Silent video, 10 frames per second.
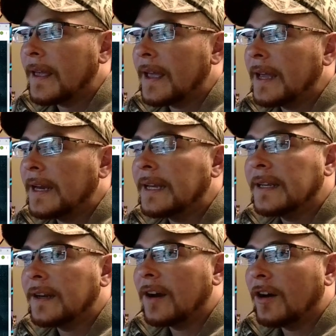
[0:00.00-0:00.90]
and end
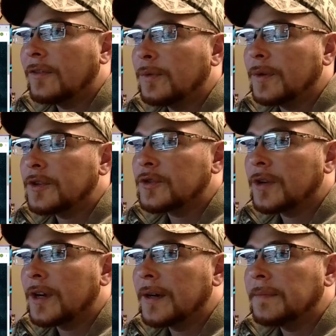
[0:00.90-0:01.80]
it off with
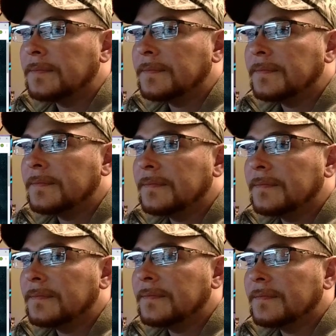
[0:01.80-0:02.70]
Trump
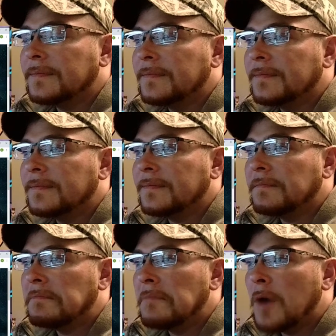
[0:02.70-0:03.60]

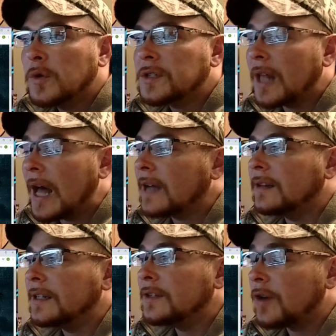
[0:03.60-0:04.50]
most
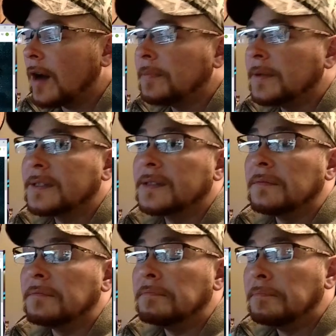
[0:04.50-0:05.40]
likely dropping
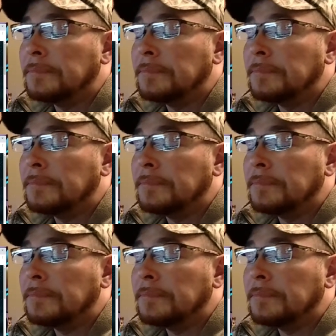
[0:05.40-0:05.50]
some